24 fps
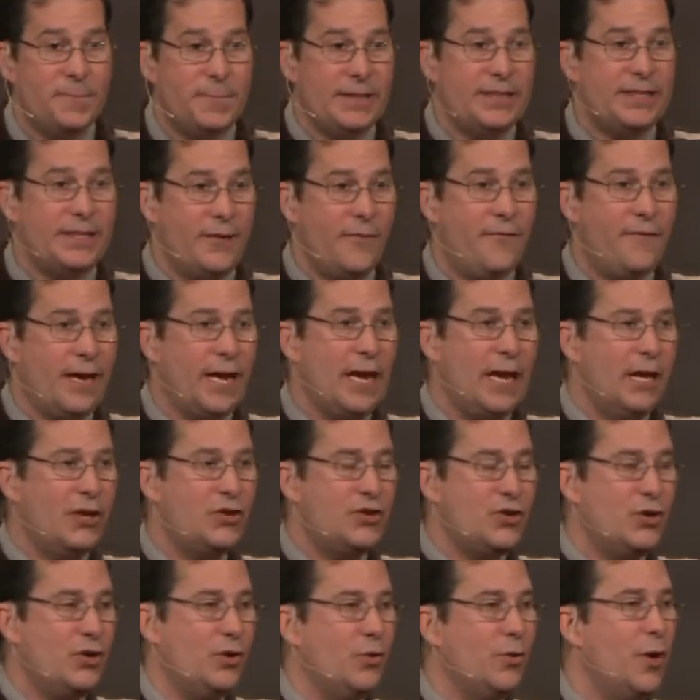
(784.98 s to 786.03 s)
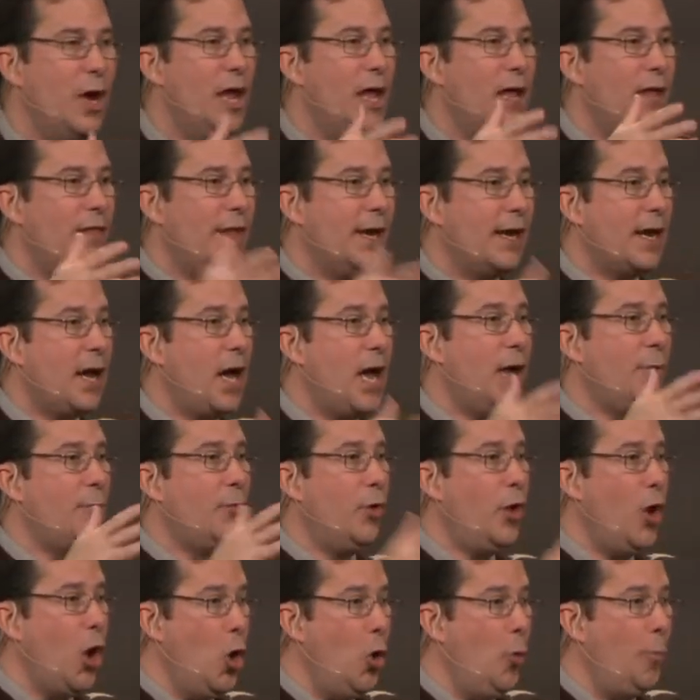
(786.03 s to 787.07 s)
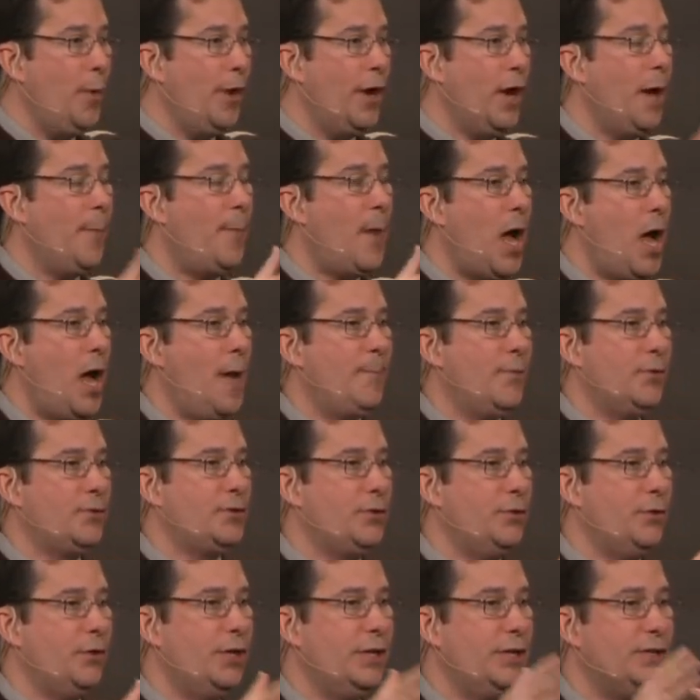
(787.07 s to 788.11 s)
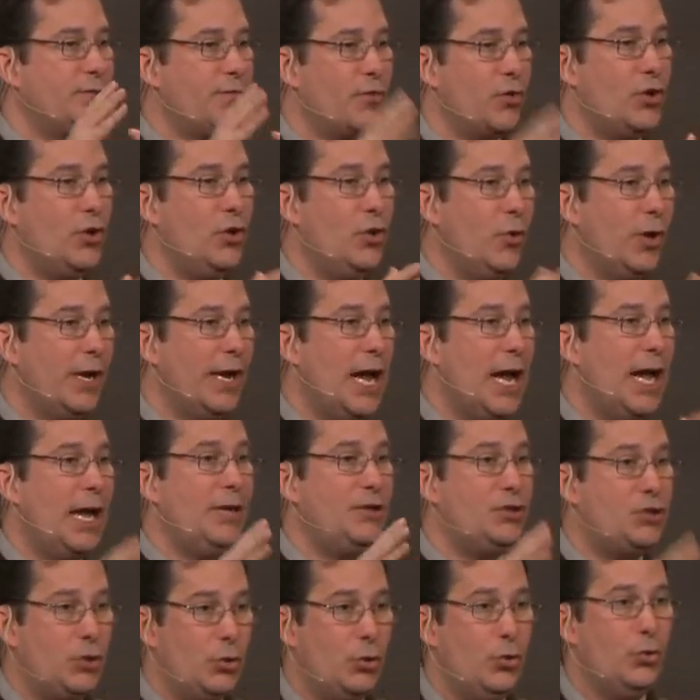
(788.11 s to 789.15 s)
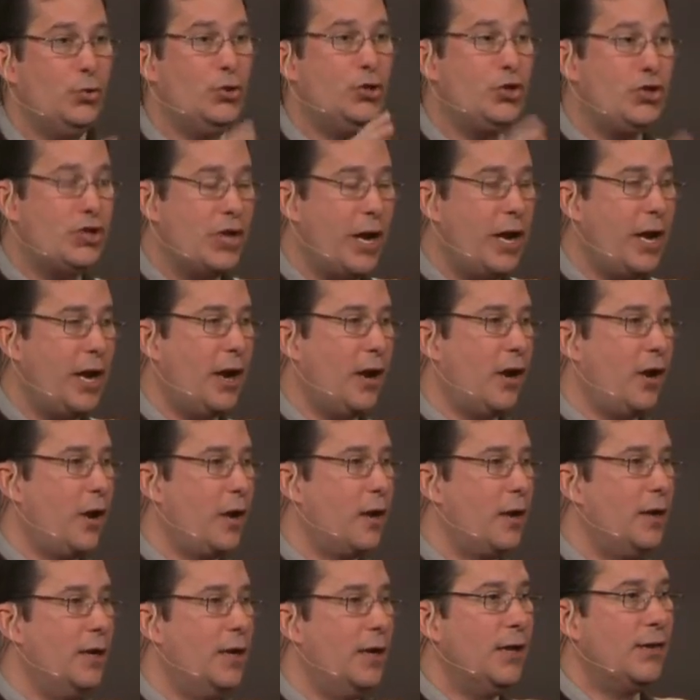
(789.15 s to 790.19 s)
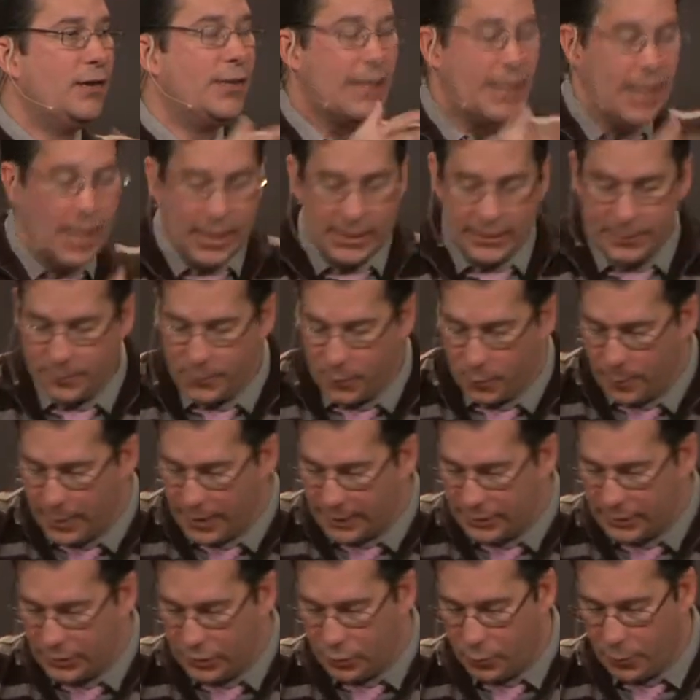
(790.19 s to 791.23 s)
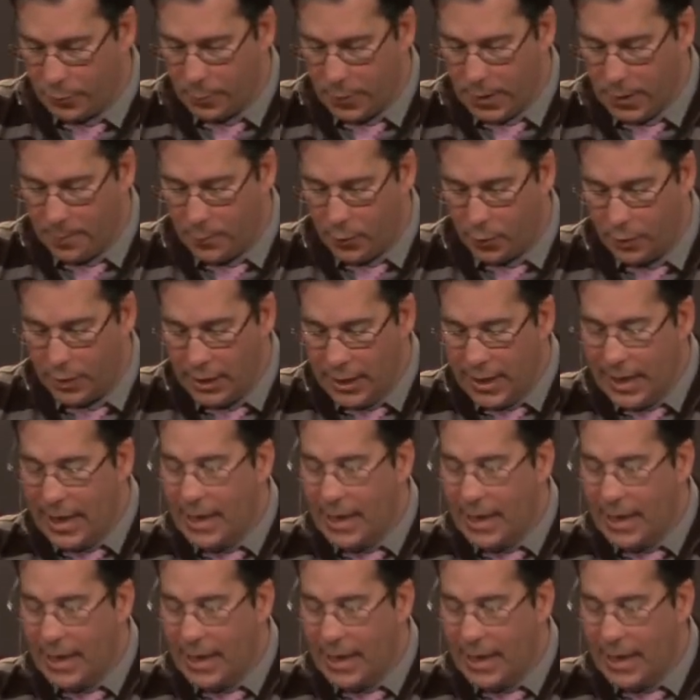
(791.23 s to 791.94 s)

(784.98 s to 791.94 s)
specific issue that God will open up opportunities for you and I to share the gospel message with people.